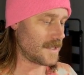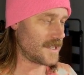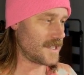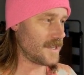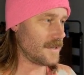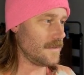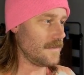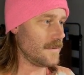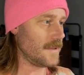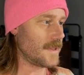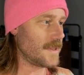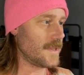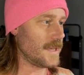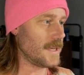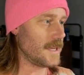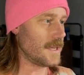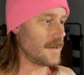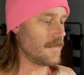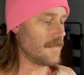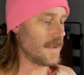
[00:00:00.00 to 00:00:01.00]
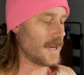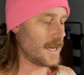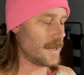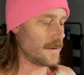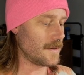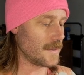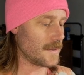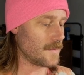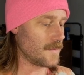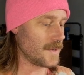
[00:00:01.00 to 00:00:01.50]
Don't think it
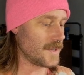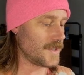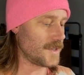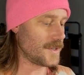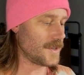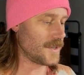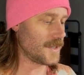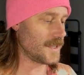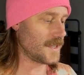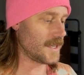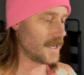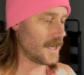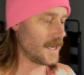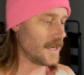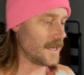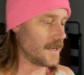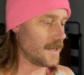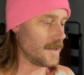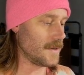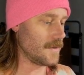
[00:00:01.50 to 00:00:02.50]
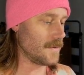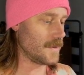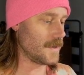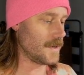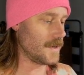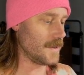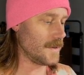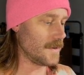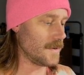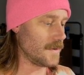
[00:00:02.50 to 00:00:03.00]
matters which side you
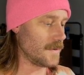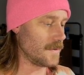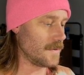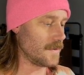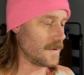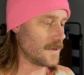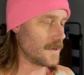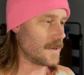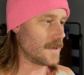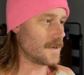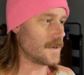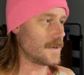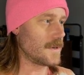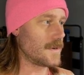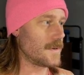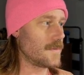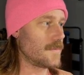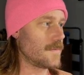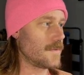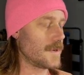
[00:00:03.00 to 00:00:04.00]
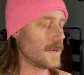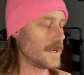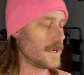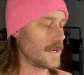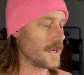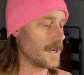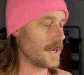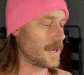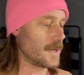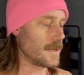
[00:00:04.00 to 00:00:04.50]
do. But
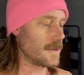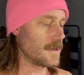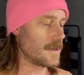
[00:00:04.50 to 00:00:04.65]
yeah.